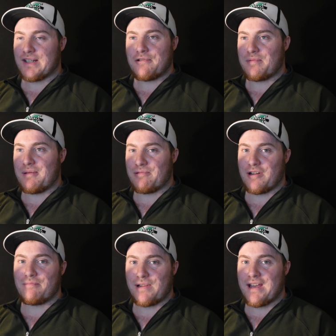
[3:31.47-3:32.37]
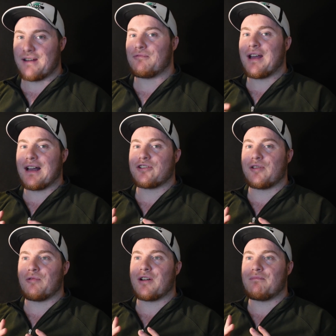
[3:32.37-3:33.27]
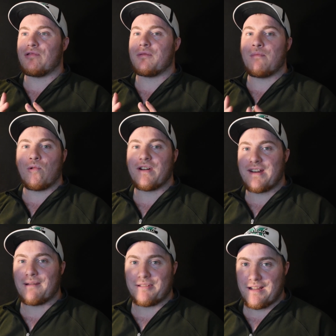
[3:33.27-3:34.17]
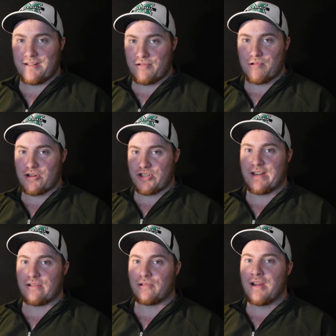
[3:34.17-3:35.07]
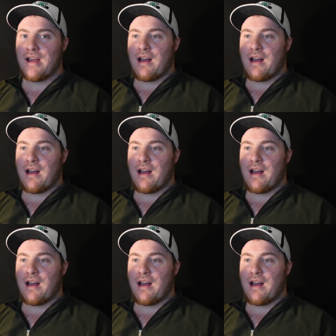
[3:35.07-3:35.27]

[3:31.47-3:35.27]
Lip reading: That would be pretty bland. We actually want to put more depth into our channel